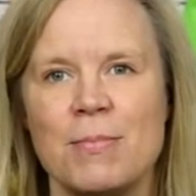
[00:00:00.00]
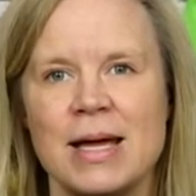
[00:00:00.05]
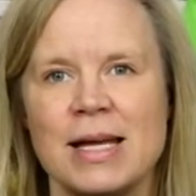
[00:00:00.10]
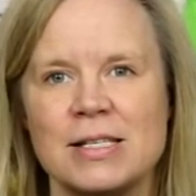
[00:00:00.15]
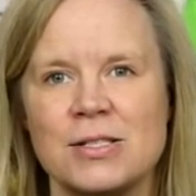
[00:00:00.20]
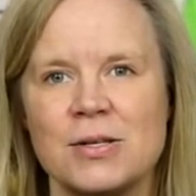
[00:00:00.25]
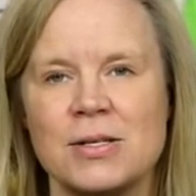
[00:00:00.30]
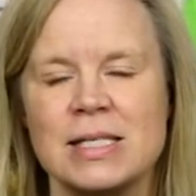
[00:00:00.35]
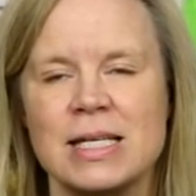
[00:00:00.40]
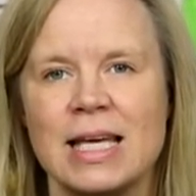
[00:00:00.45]

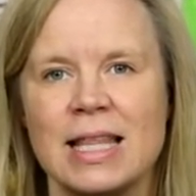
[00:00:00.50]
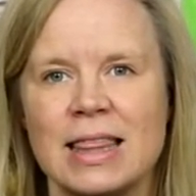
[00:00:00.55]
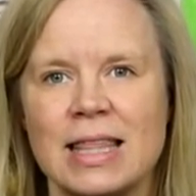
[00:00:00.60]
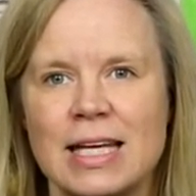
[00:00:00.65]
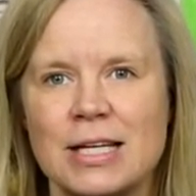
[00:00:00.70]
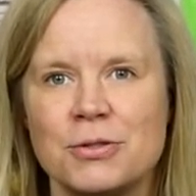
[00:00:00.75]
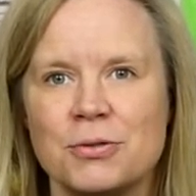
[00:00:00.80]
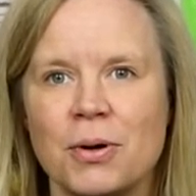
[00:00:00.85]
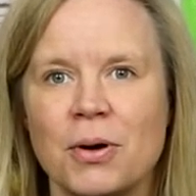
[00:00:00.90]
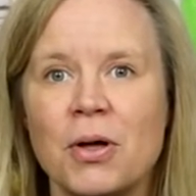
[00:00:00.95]
Basil's
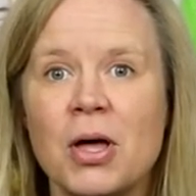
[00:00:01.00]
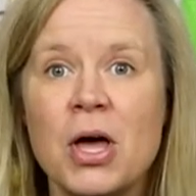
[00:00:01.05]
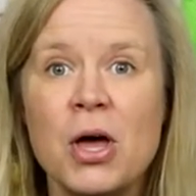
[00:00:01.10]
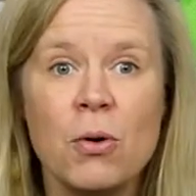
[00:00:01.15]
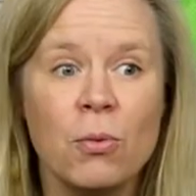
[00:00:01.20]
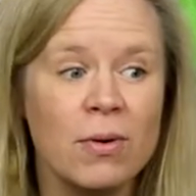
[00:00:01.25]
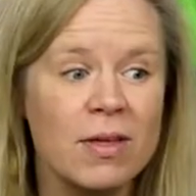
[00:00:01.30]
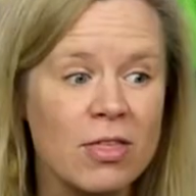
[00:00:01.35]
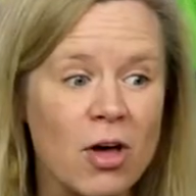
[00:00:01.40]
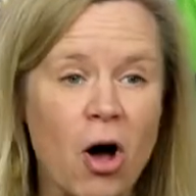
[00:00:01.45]
Cathedral
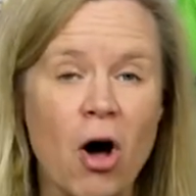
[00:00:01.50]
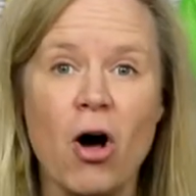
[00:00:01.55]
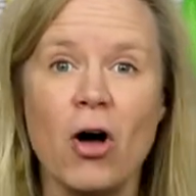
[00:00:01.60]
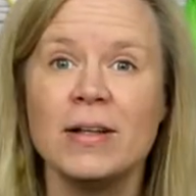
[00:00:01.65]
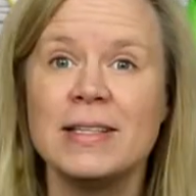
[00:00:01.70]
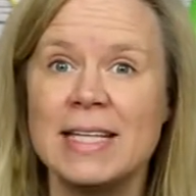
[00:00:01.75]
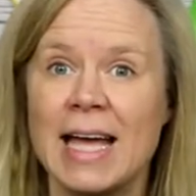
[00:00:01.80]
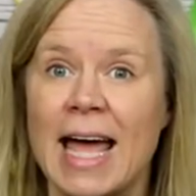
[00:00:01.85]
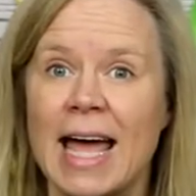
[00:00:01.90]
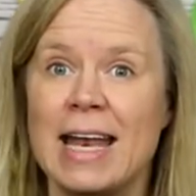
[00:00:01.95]
with
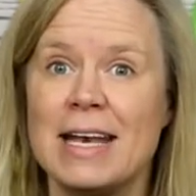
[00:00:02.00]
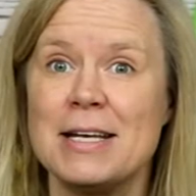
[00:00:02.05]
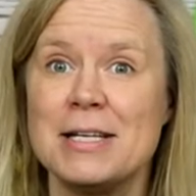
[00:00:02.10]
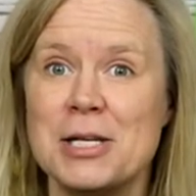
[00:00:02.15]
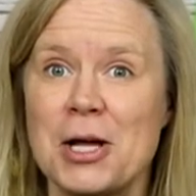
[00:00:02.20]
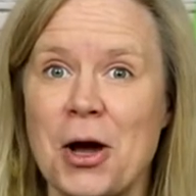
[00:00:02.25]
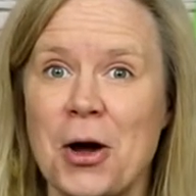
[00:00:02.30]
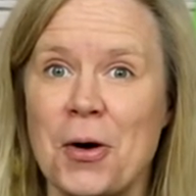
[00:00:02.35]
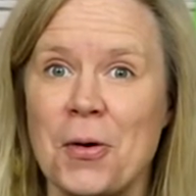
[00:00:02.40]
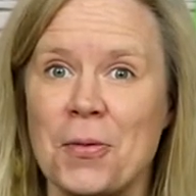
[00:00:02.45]
all 10
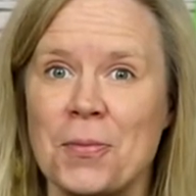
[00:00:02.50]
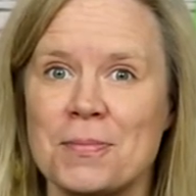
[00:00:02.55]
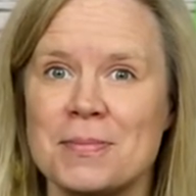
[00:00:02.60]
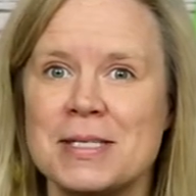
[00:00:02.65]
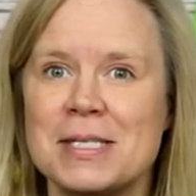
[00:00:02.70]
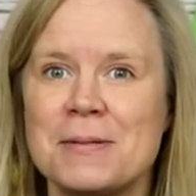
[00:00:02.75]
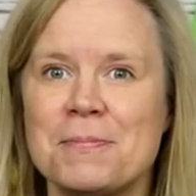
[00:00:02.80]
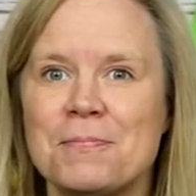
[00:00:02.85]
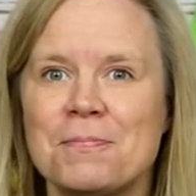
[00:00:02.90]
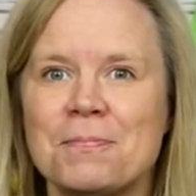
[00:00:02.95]

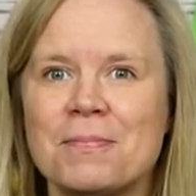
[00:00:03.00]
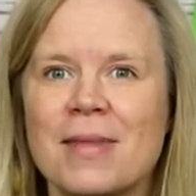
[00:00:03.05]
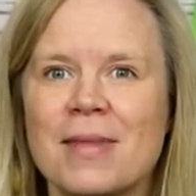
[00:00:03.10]
domes.